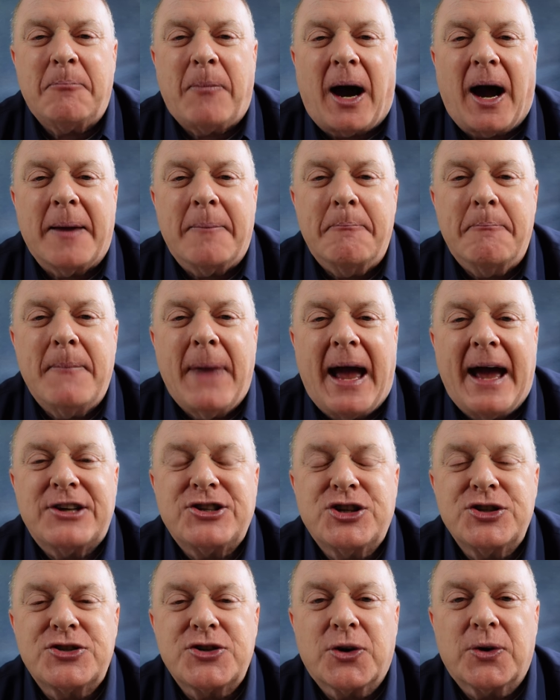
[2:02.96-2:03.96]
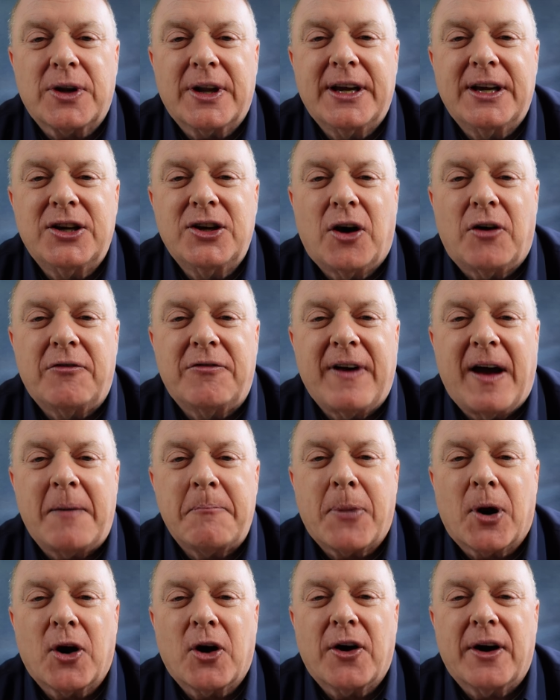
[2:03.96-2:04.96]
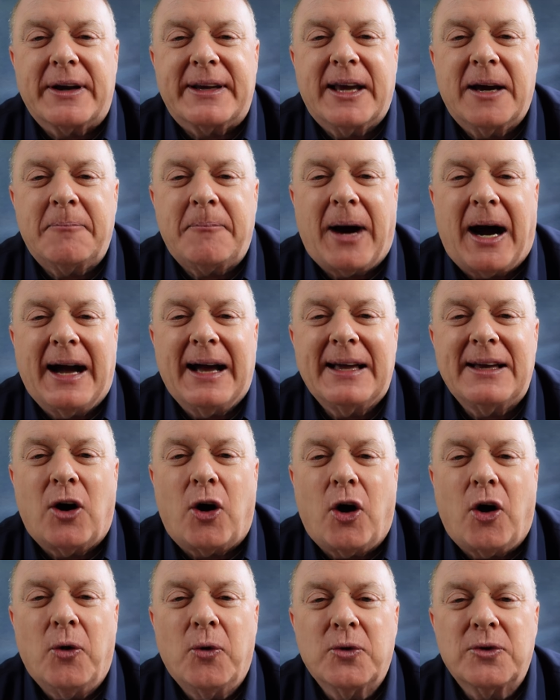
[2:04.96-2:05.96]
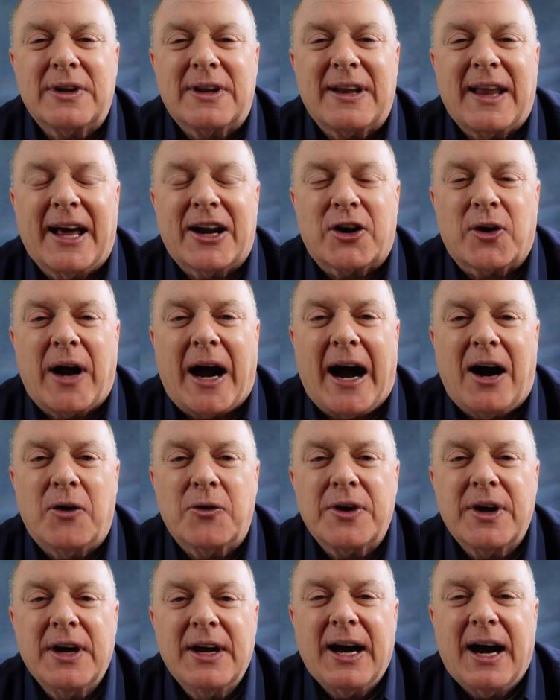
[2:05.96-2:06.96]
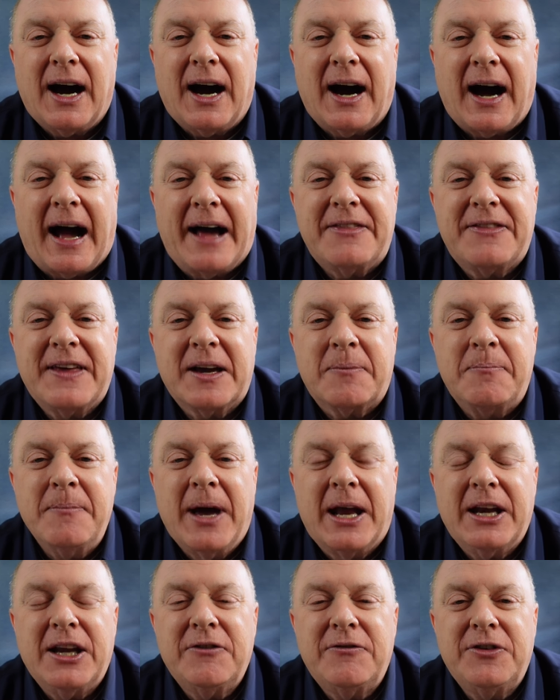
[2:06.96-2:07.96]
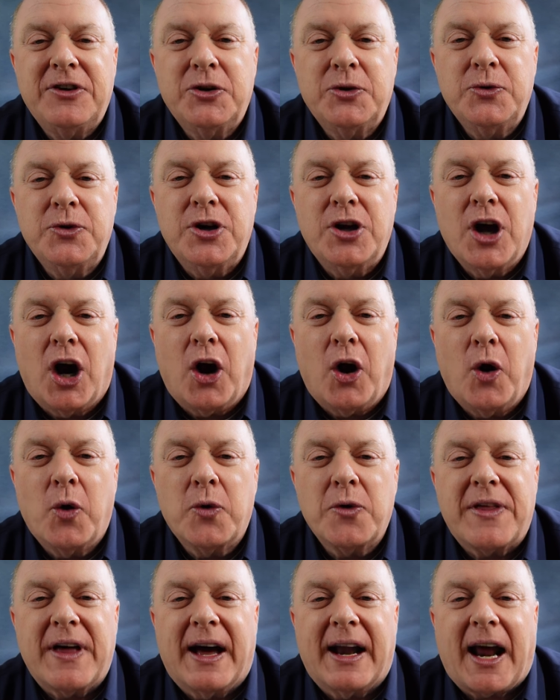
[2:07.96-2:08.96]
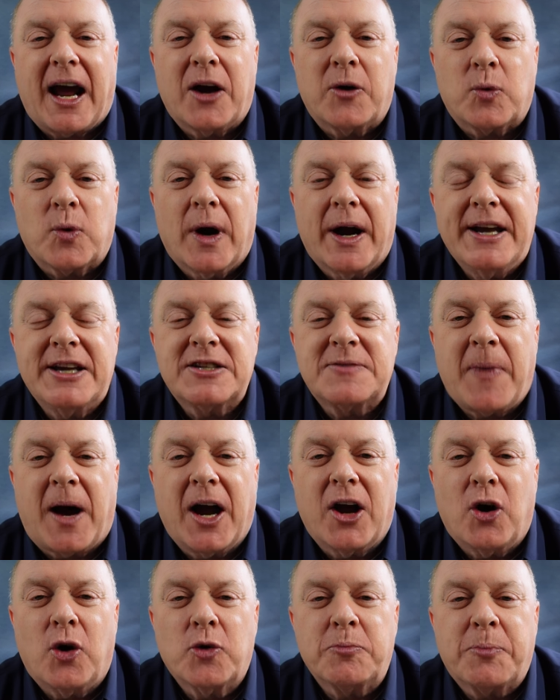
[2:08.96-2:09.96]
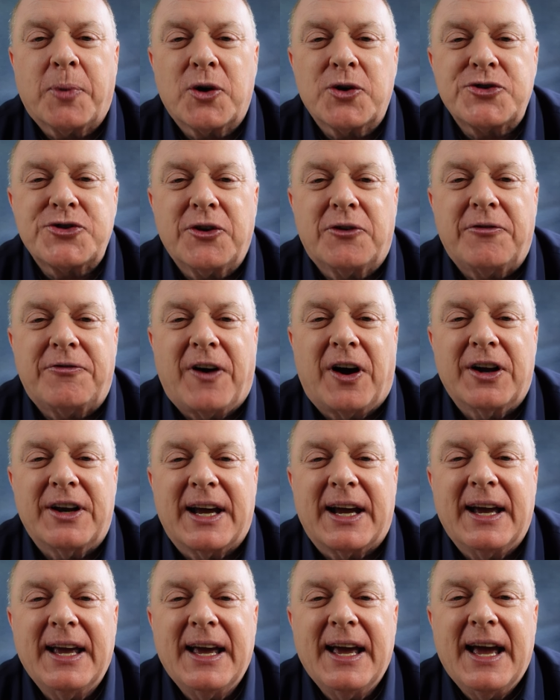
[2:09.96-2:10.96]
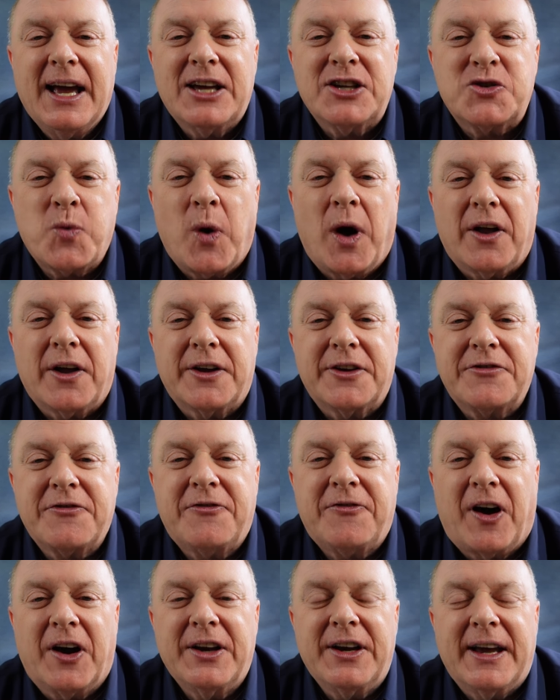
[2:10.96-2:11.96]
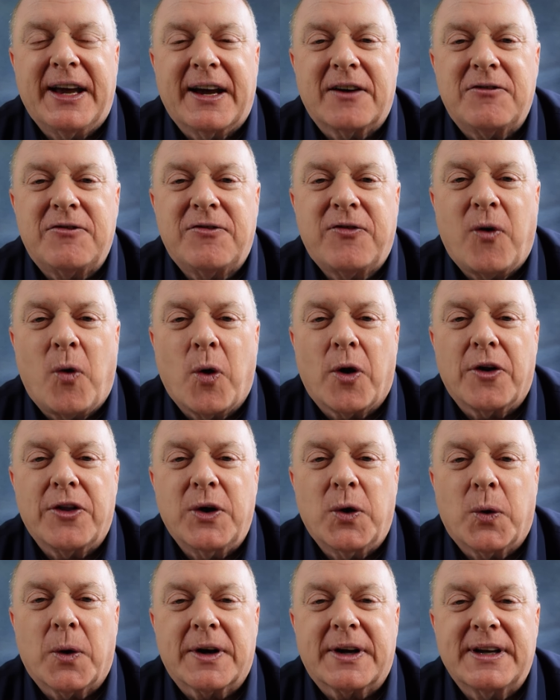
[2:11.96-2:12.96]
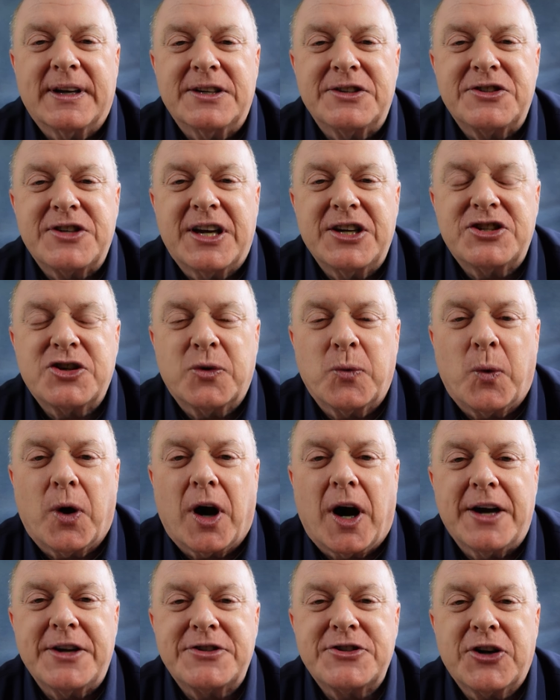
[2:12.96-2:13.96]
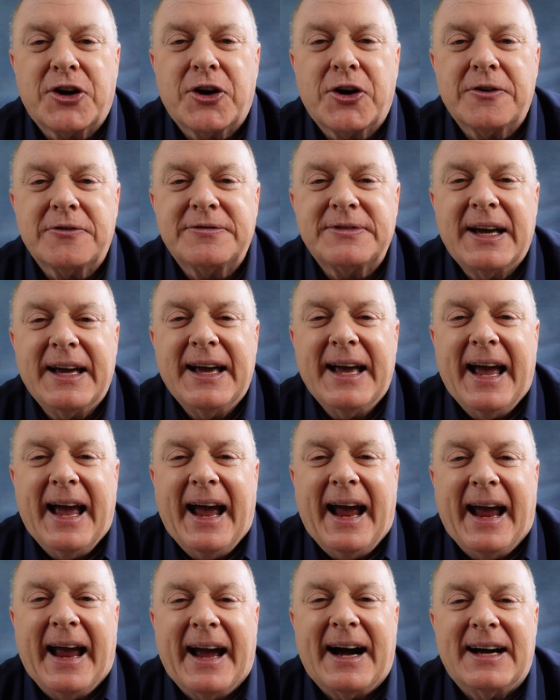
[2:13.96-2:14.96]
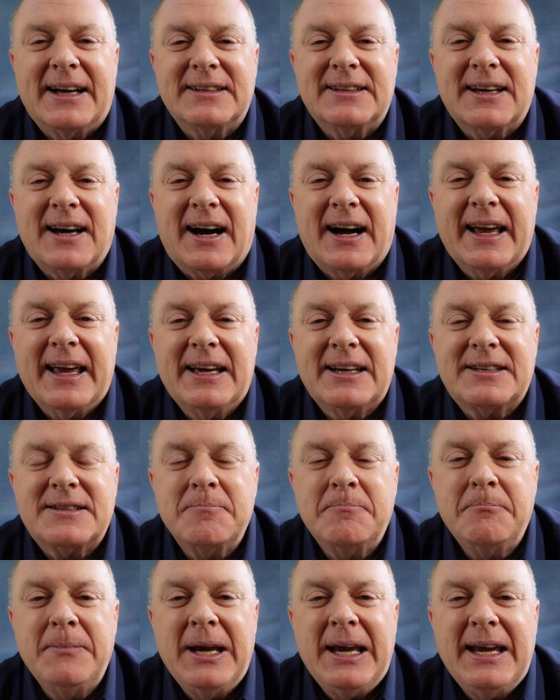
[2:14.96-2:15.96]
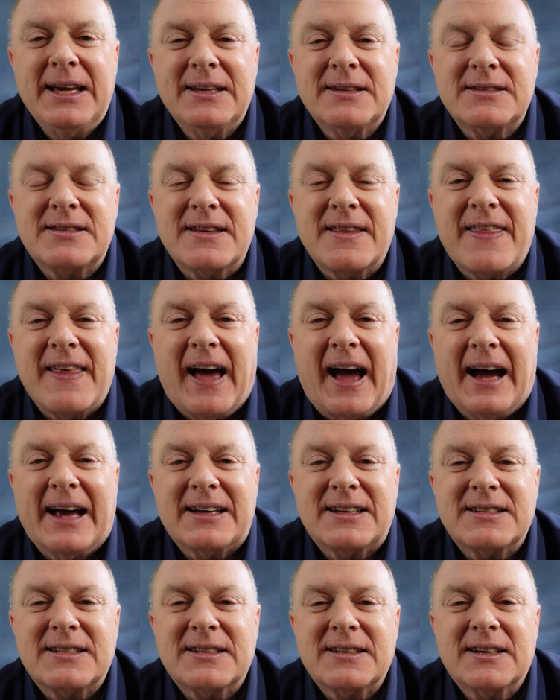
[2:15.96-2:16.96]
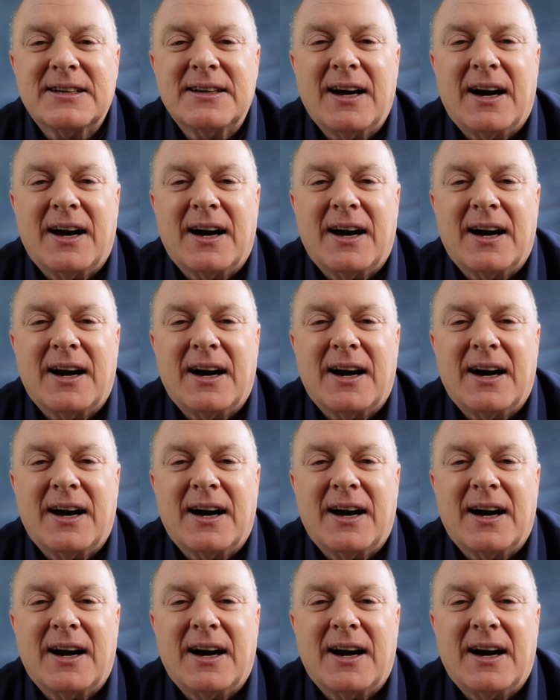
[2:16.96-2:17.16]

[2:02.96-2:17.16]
my matches early in November and get my own letter out. I think many of you know that I raise my own personal funding as well as funding for the organization where I serve. And it means that